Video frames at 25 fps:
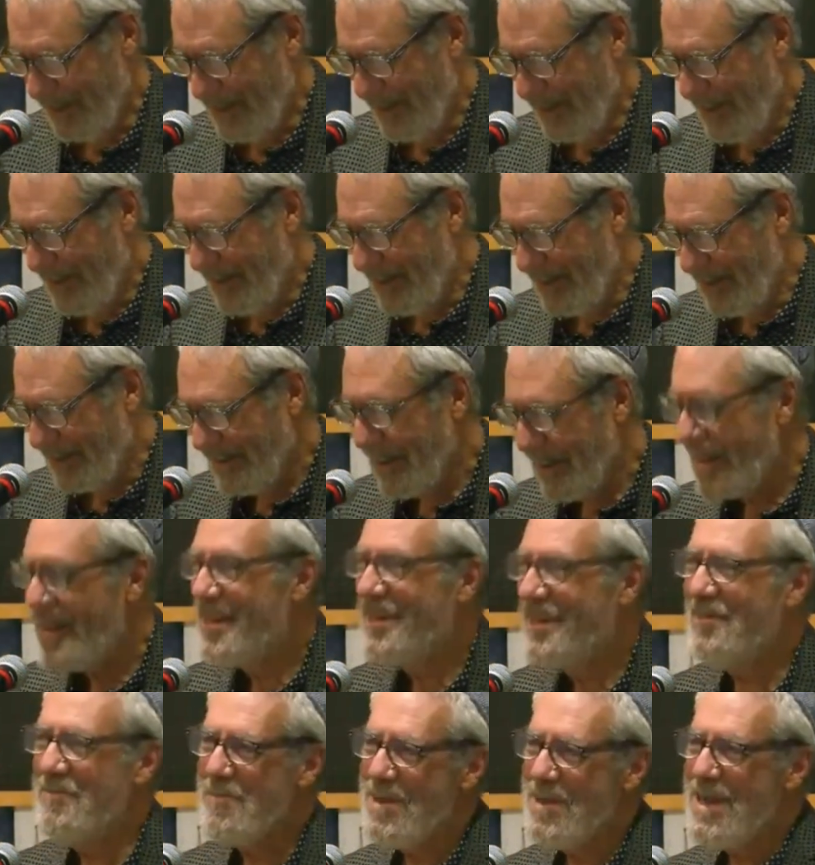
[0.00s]

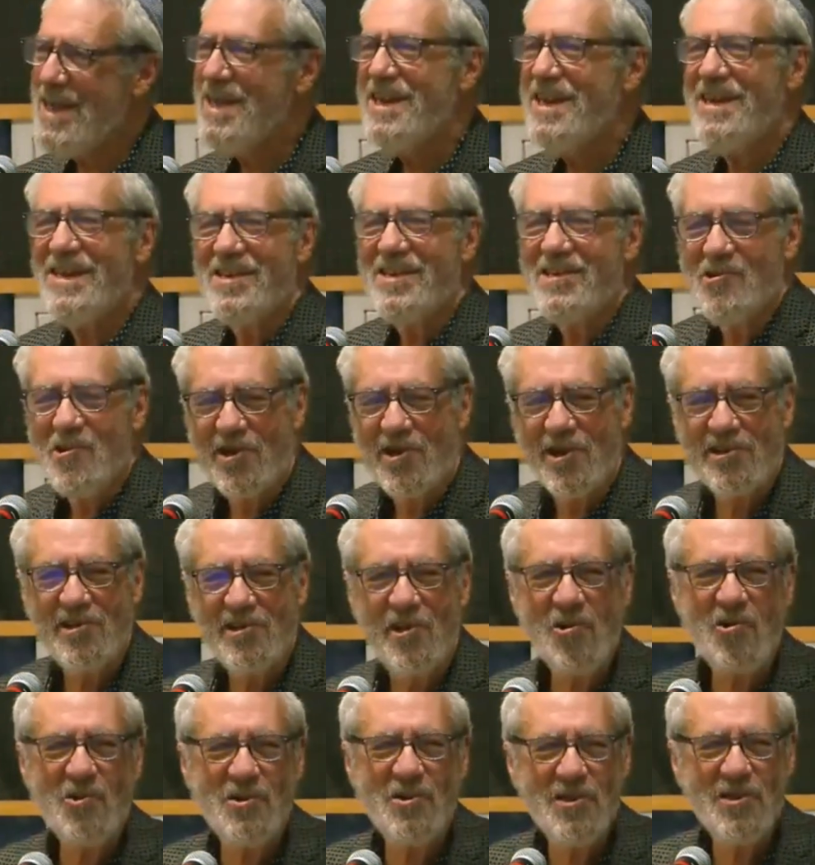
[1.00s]
Like me, you can
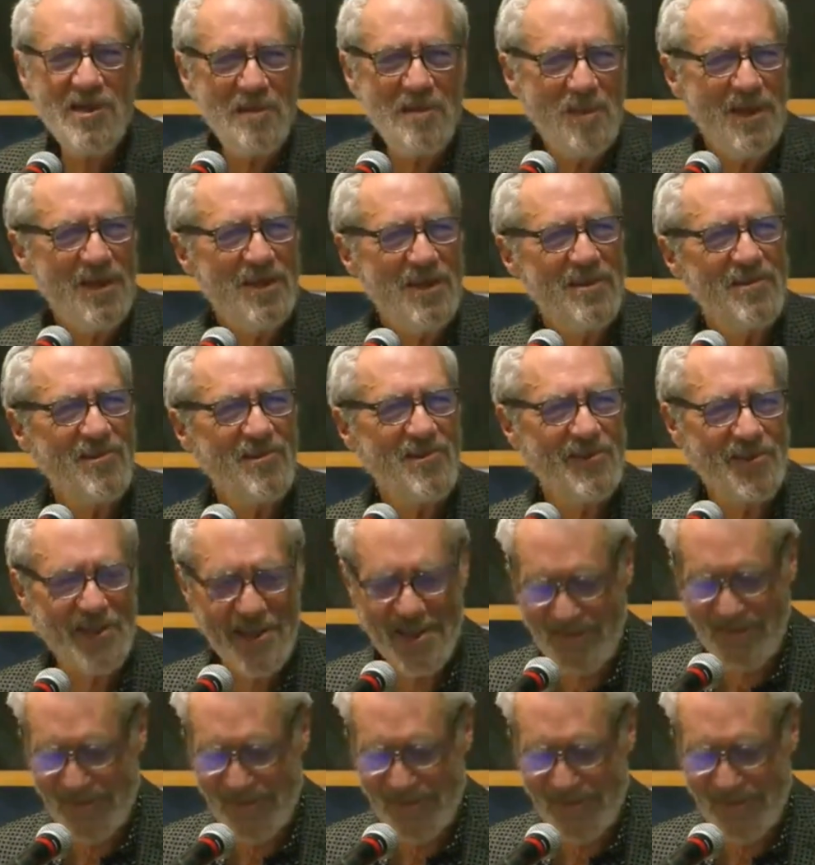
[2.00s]
only be yourself.